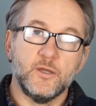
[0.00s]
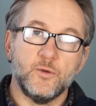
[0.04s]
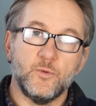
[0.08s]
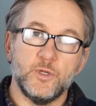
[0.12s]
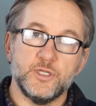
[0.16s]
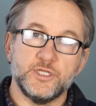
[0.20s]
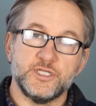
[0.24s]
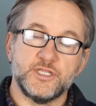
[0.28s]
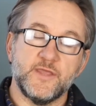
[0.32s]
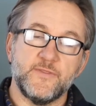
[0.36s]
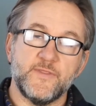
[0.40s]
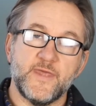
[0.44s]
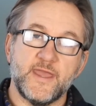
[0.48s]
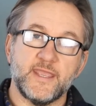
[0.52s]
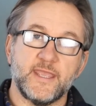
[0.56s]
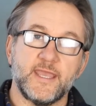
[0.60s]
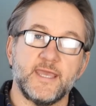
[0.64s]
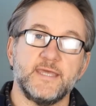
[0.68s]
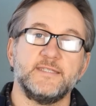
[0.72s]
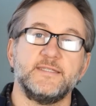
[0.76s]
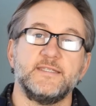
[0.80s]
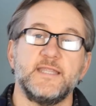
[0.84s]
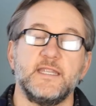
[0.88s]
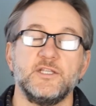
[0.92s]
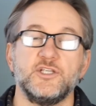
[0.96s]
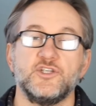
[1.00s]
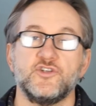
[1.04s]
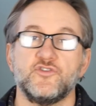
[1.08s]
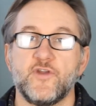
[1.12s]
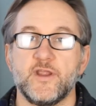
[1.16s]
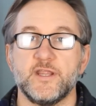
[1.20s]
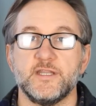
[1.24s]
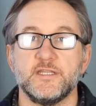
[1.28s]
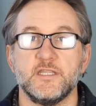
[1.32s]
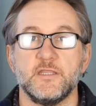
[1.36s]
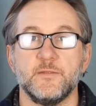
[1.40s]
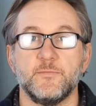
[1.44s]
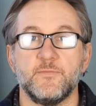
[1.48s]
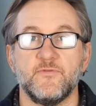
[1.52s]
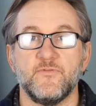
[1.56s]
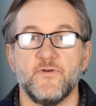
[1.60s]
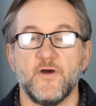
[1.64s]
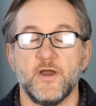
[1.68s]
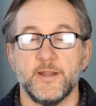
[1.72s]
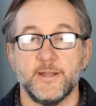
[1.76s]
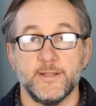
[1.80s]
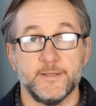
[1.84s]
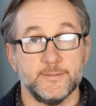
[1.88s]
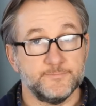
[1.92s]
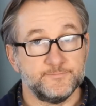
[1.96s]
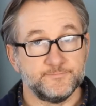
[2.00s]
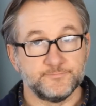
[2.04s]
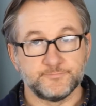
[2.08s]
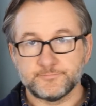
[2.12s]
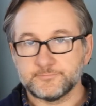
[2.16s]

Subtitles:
which can then get sent straight to the provider